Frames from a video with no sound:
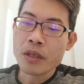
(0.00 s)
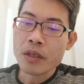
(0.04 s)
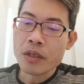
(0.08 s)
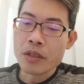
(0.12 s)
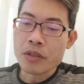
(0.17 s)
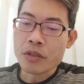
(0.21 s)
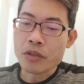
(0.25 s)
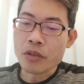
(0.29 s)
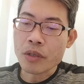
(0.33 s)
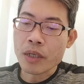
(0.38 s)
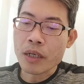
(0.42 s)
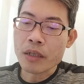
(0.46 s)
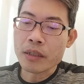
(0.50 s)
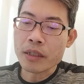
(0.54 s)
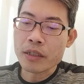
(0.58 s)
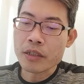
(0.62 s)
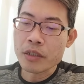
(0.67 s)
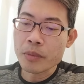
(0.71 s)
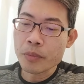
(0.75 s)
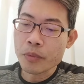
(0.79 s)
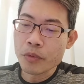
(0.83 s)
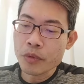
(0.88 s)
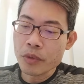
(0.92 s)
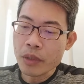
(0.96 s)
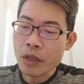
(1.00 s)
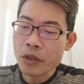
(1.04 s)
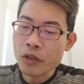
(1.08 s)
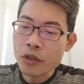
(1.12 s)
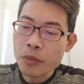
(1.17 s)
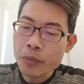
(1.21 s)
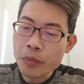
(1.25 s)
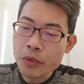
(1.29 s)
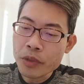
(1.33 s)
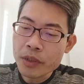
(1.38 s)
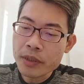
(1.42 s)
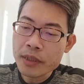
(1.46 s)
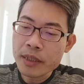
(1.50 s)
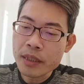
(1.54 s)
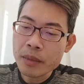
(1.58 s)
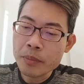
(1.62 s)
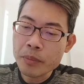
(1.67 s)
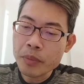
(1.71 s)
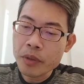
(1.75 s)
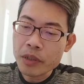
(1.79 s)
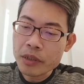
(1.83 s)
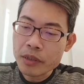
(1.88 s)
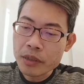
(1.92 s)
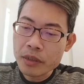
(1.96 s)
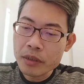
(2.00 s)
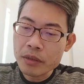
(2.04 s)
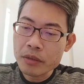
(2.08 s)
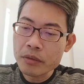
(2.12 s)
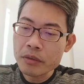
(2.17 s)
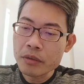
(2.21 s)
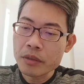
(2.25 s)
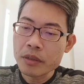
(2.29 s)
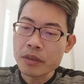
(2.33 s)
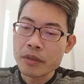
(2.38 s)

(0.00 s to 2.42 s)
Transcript: So how do you put it inside the bottle?